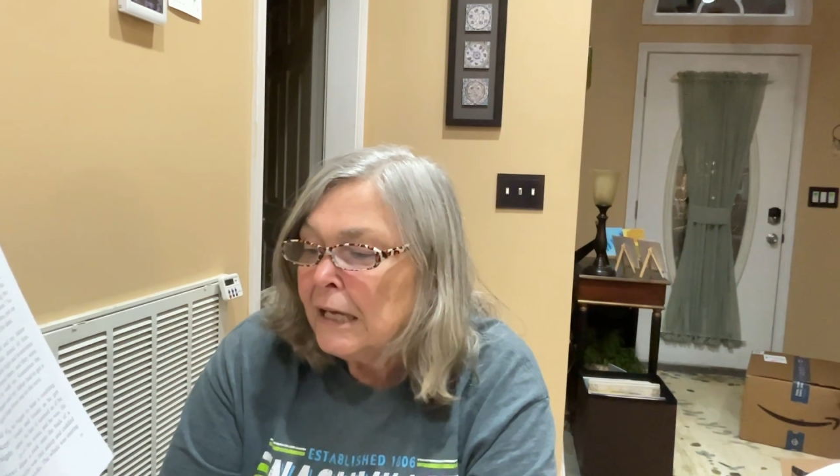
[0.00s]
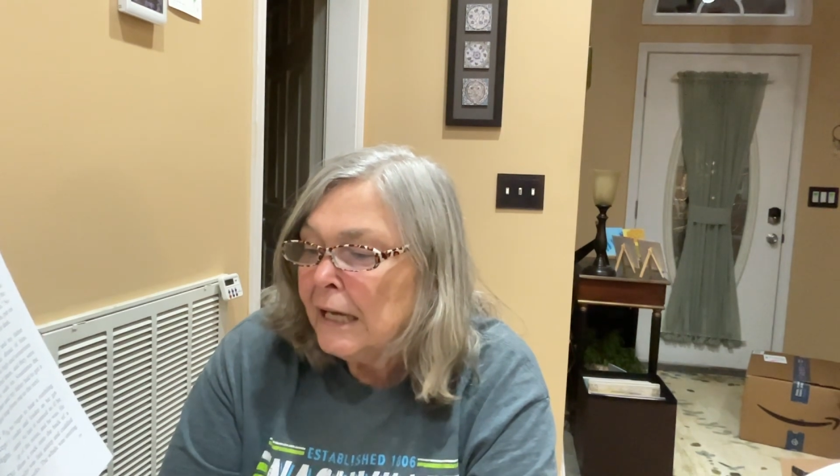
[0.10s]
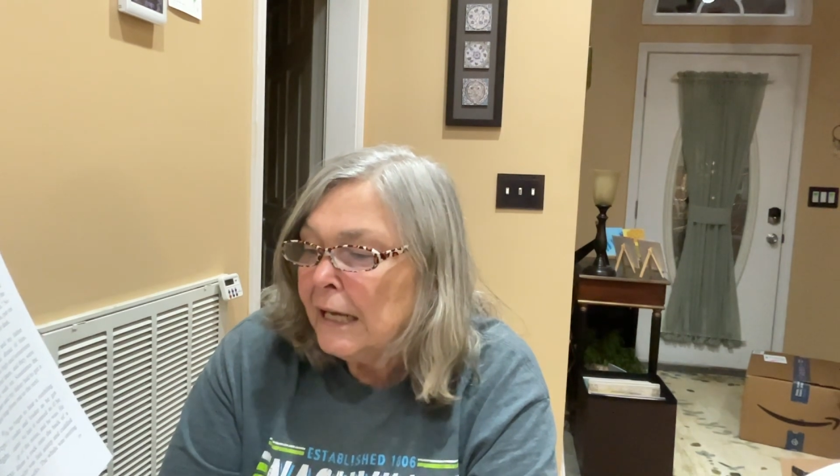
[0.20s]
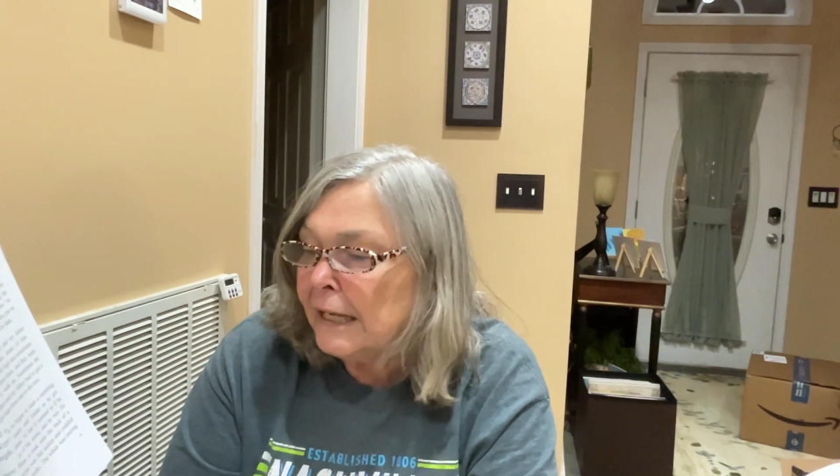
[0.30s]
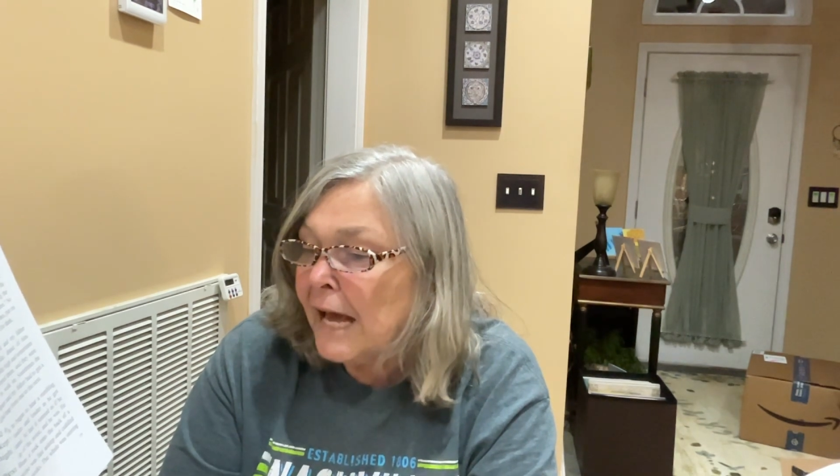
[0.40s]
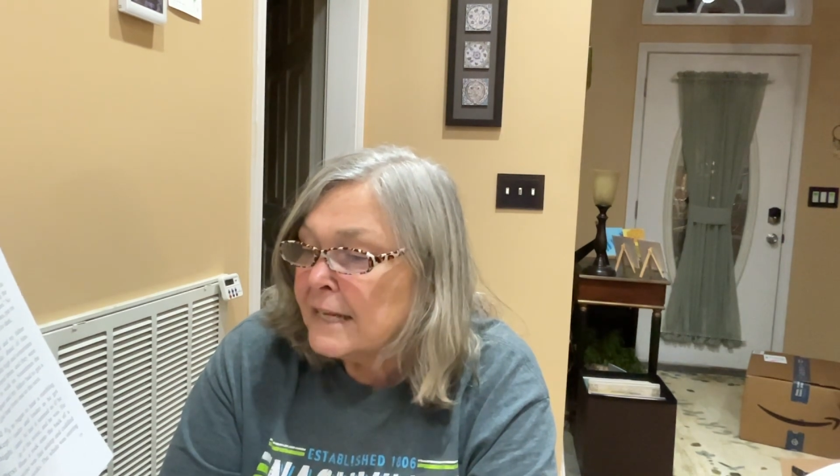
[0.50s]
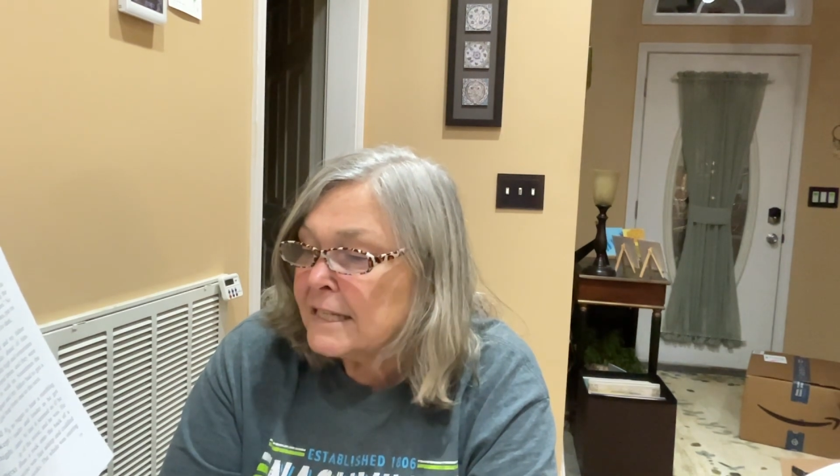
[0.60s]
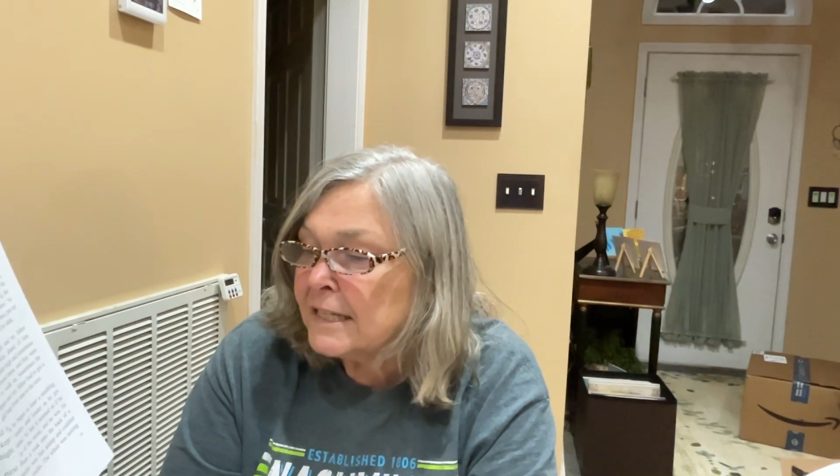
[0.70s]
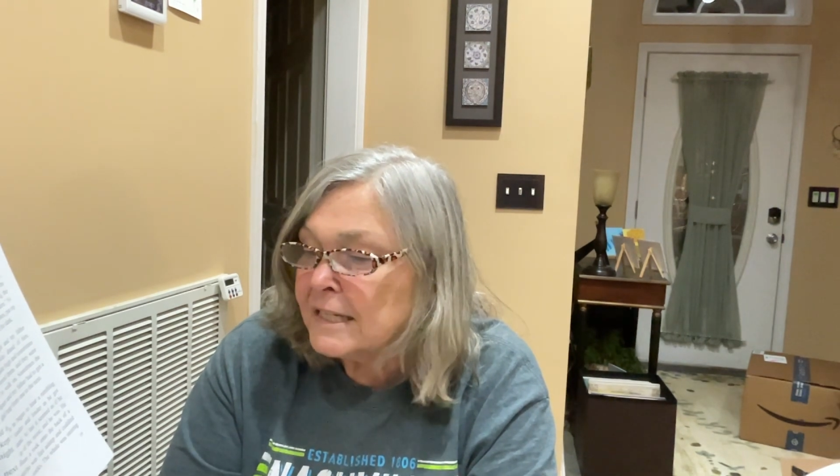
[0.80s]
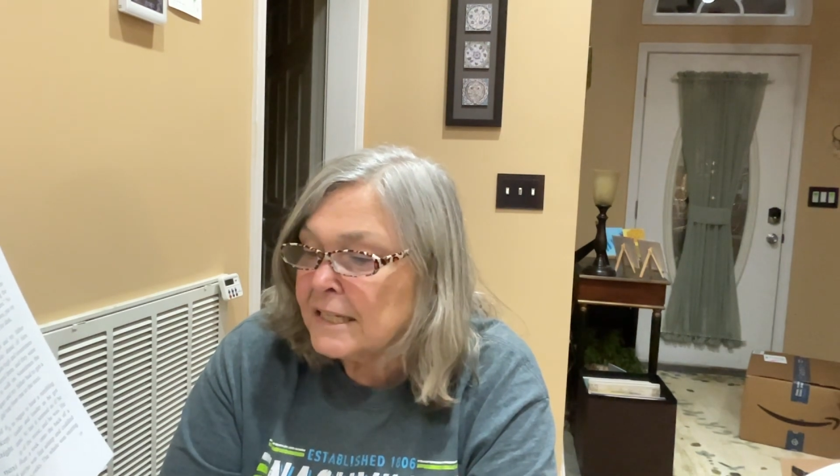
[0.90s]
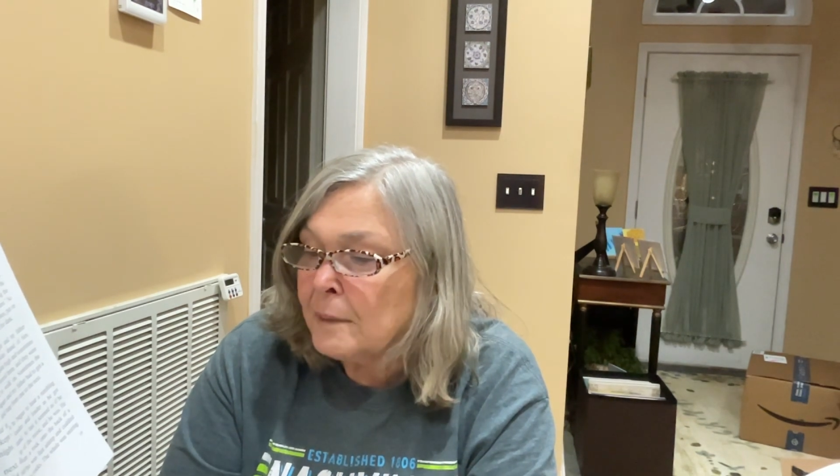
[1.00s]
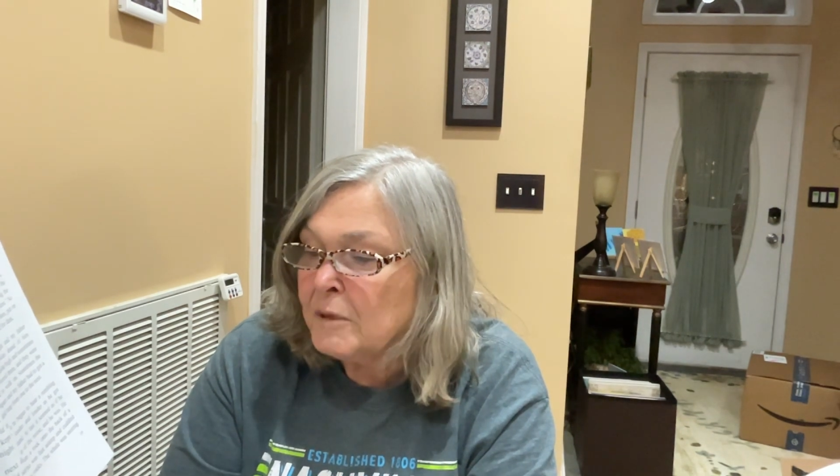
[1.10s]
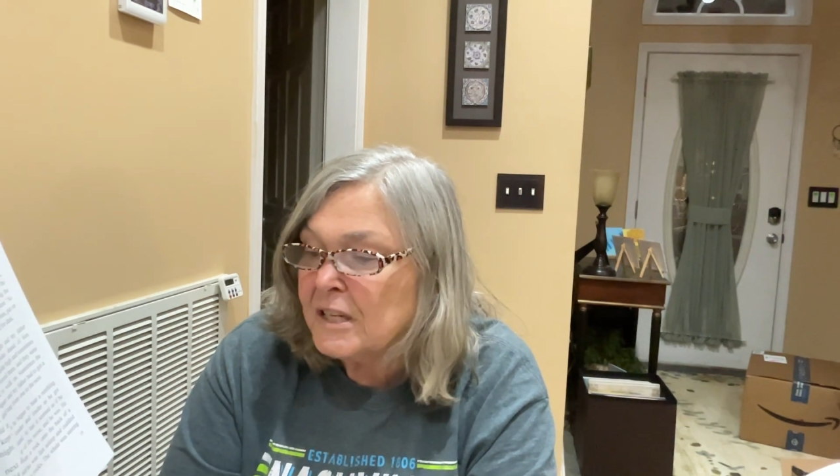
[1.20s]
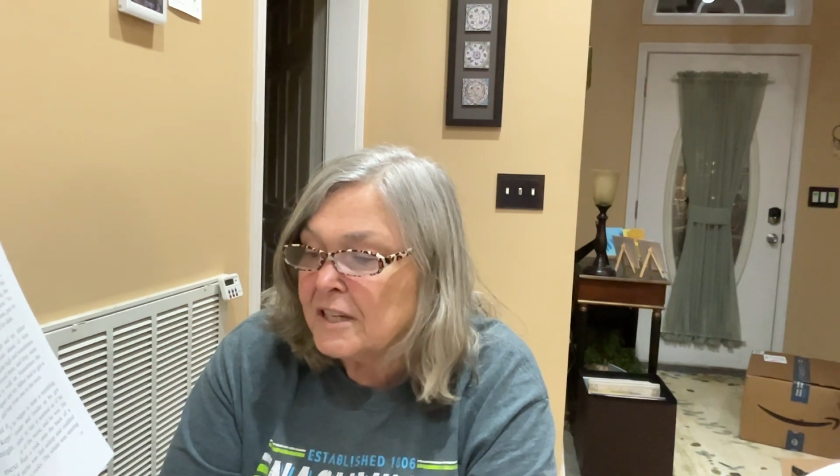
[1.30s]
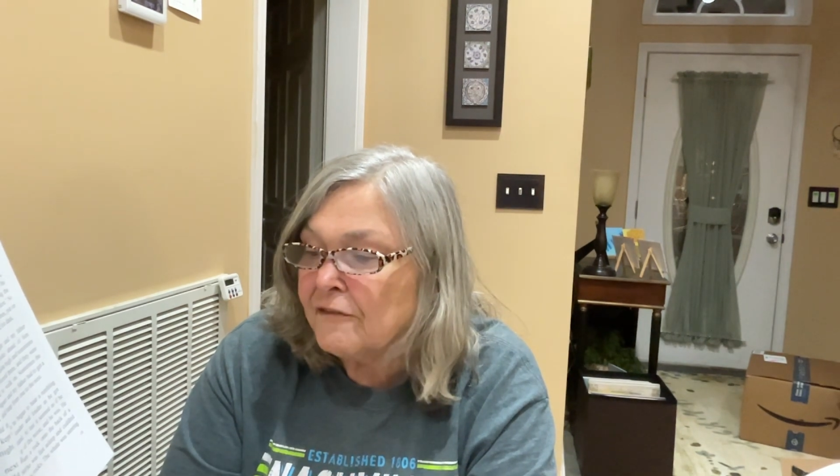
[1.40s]
At last, it seemed
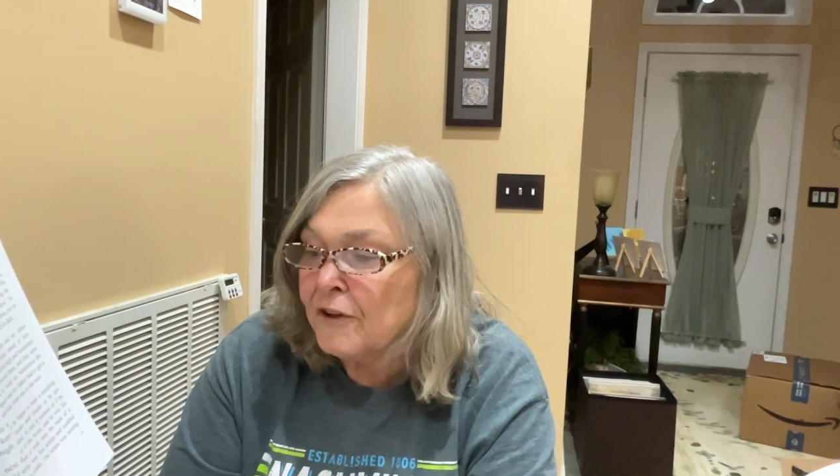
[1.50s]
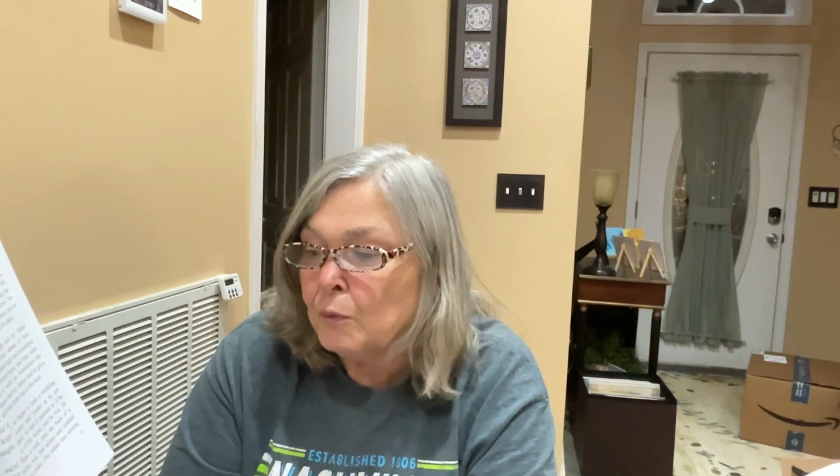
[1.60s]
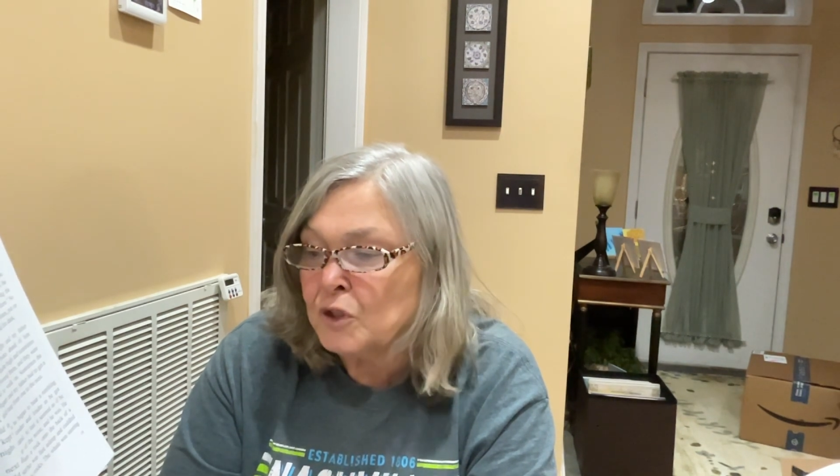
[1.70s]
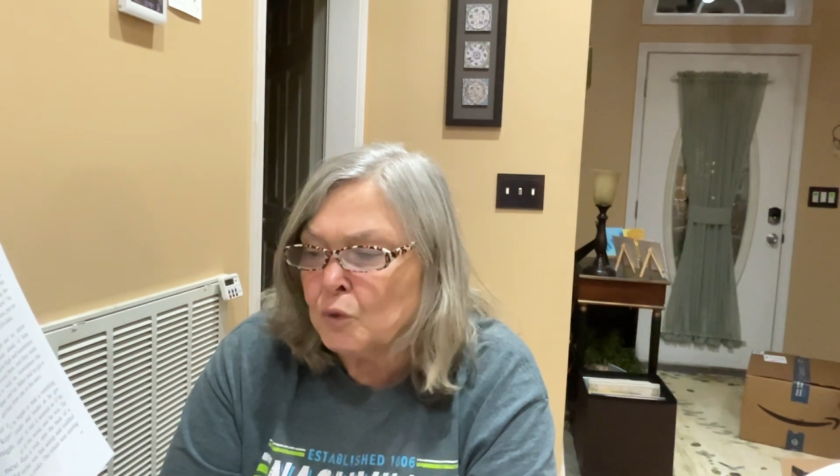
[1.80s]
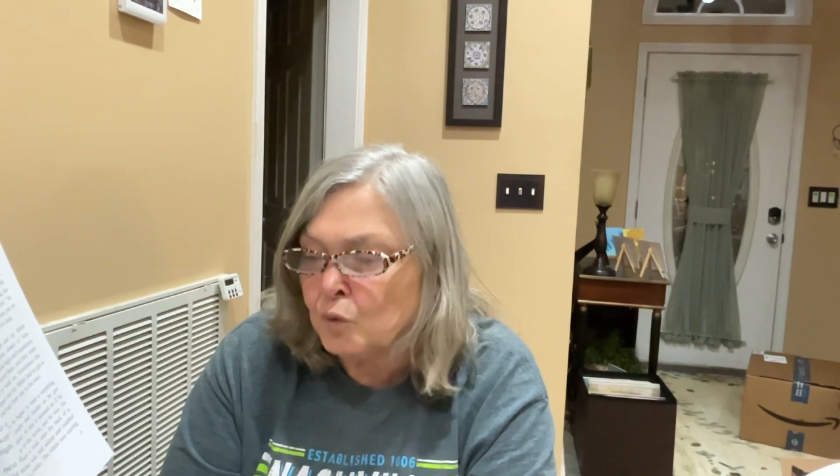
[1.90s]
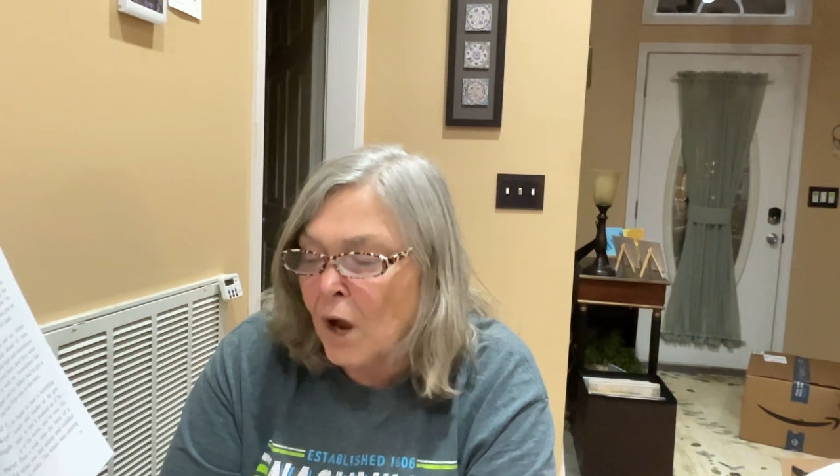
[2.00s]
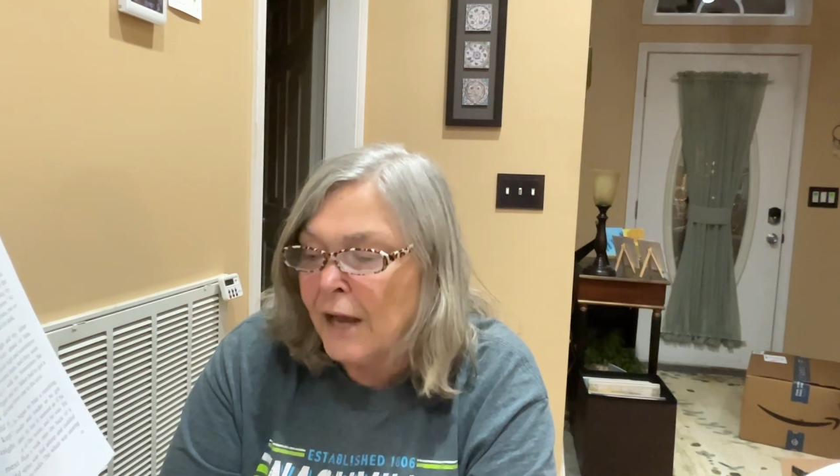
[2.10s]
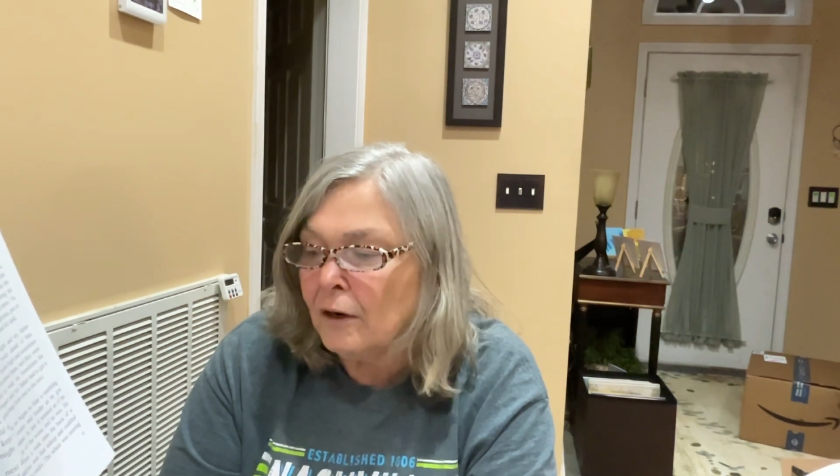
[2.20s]
as if he was right